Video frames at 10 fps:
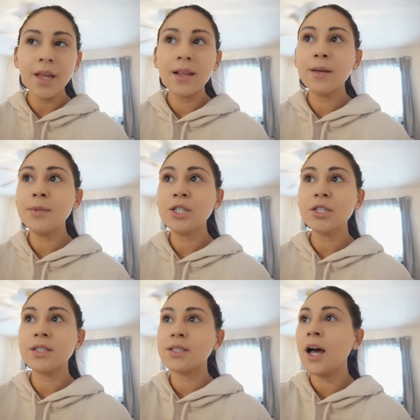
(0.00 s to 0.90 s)
let me
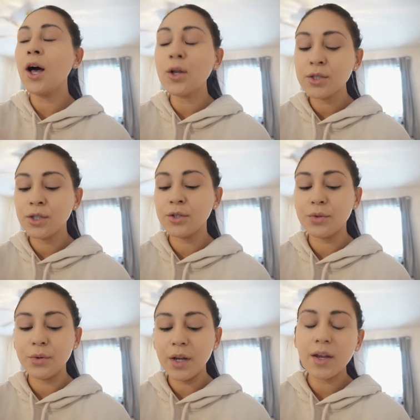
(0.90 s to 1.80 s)
just tell you,
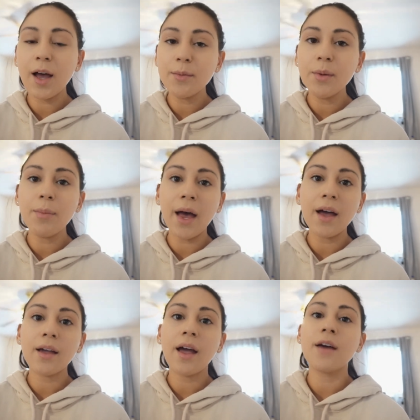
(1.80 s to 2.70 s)
coming
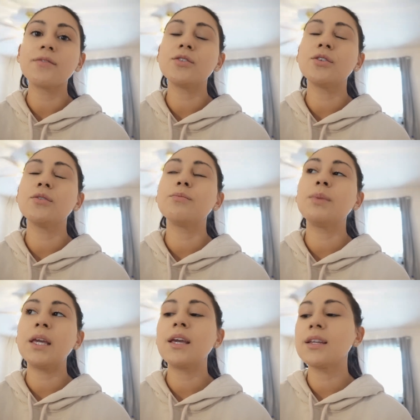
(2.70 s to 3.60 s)
back after
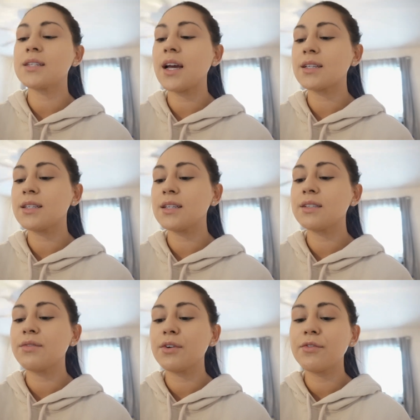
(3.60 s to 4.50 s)
being in
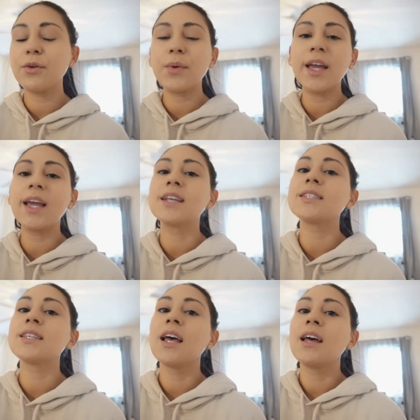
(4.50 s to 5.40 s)
Texas for a few weeks,
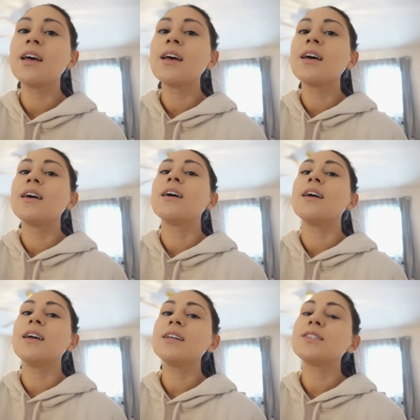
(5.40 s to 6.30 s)

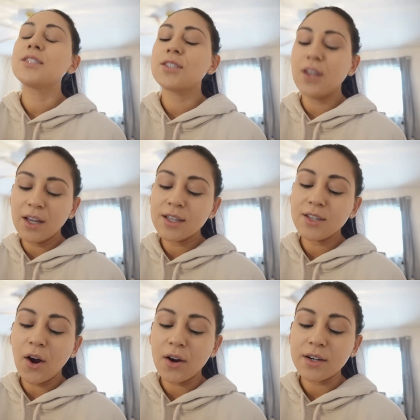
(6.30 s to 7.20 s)
it's it's
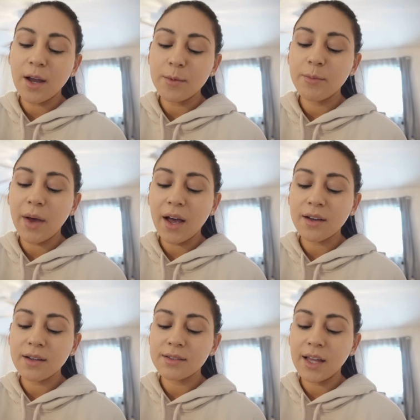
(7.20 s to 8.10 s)
hard coming back.
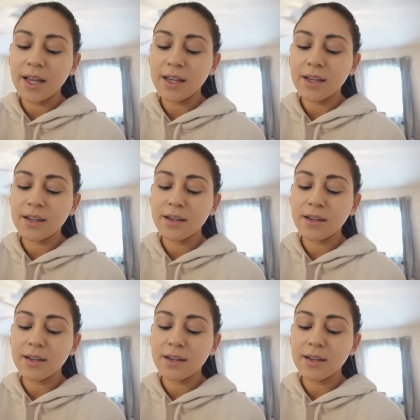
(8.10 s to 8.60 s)
Like